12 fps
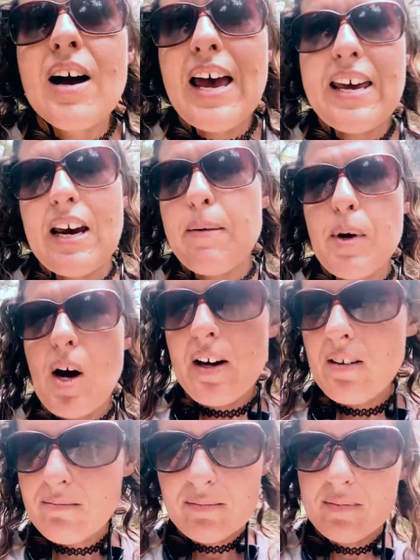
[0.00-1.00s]
And I'm not
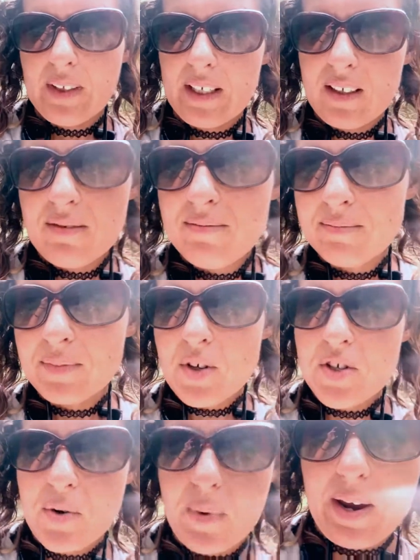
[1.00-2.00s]
like,
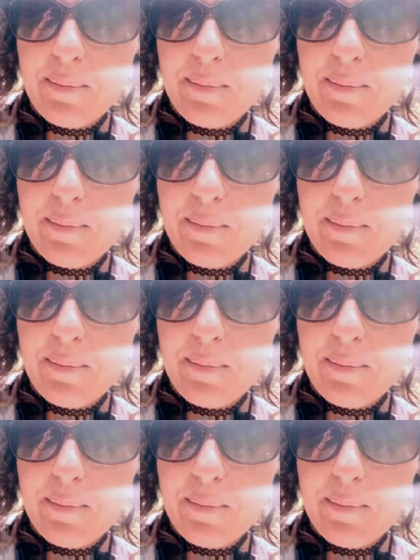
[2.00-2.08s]
there's no way